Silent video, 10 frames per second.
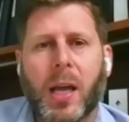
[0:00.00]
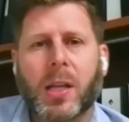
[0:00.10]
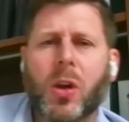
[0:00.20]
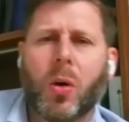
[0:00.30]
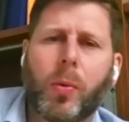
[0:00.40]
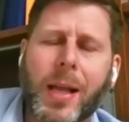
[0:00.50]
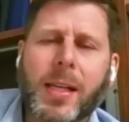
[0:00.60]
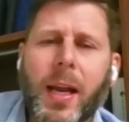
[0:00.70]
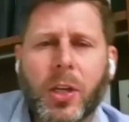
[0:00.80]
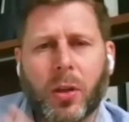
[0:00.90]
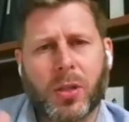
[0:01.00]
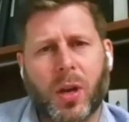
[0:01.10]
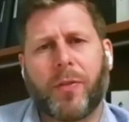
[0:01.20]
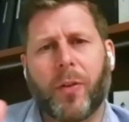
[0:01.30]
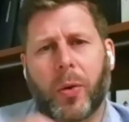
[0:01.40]
So residential is
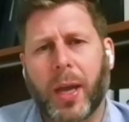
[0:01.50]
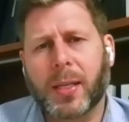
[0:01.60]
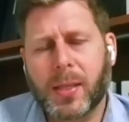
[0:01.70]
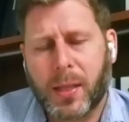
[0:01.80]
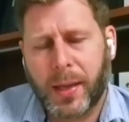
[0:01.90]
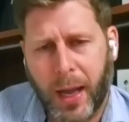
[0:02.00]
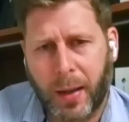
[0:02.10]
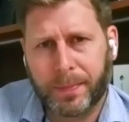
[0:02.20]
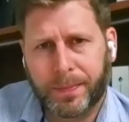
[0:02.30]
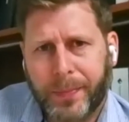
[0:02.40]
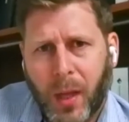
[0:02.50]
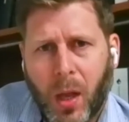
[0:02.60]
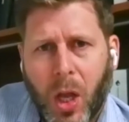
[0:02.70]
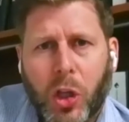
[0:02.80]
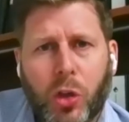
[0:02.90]
our focus.
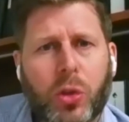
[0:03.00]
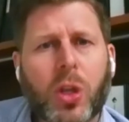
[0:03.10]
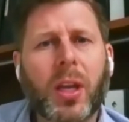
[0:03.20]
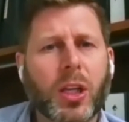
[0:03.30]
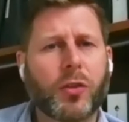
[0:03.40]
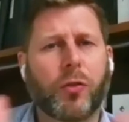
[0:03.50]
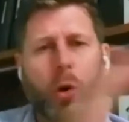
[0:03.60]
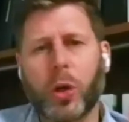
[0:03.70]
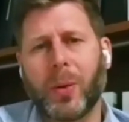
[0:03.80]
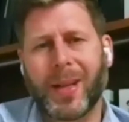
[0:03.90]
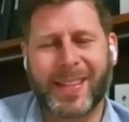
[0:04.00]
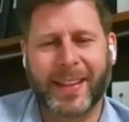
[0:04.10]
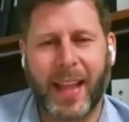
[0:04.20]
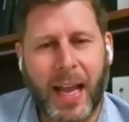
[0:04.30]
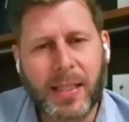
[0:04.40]
Usually it's 4 units
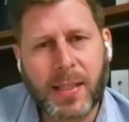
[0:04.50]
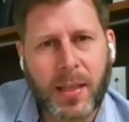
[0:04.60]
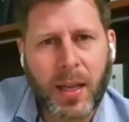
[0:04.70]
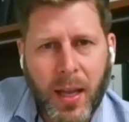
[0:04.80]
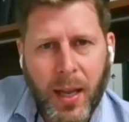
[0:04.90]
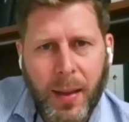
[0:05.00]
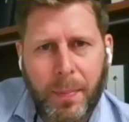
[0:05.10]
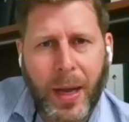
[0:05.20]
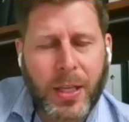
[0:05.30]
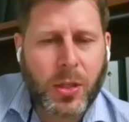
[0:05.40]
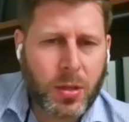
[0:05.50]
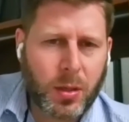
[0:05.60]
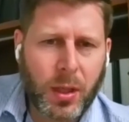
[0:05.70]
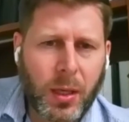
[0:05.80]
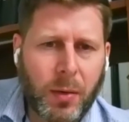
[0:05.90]
and less, but
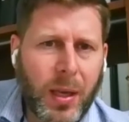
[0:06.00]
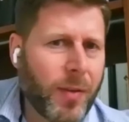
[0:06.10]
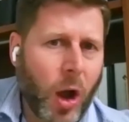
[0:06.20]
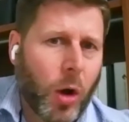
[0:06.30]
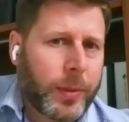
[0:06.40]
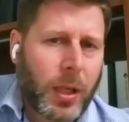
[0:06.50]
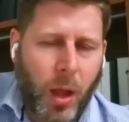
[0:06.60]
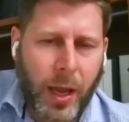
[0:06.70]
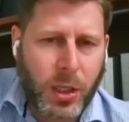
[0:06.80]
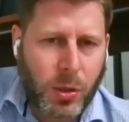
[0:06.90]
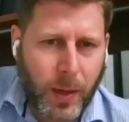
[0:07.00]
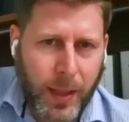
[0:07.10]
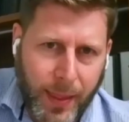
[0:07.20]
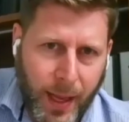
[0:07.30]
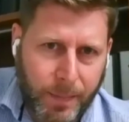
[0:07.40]
certainly we've helped clients
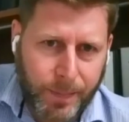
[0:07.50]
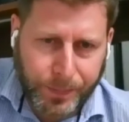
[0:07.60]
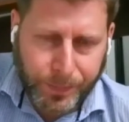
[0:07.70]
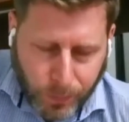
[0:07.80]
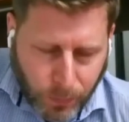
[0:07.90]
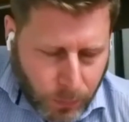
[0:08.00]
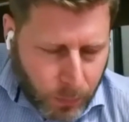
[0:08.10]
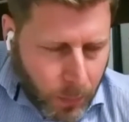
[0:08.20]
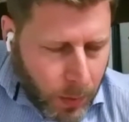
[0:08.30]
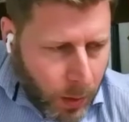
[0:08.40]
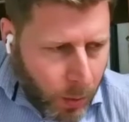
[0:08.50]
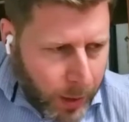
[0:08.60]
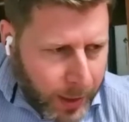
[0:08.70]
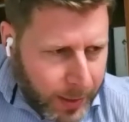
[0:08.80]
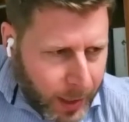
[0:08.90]
with
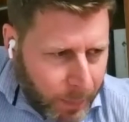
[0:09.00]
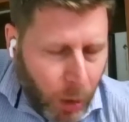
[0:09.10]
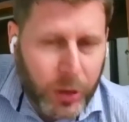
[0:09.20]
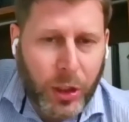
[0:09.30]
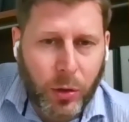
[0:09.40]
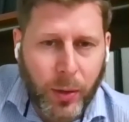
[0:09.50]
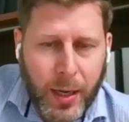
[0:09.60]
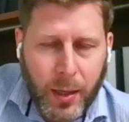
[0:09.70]
multi-unit.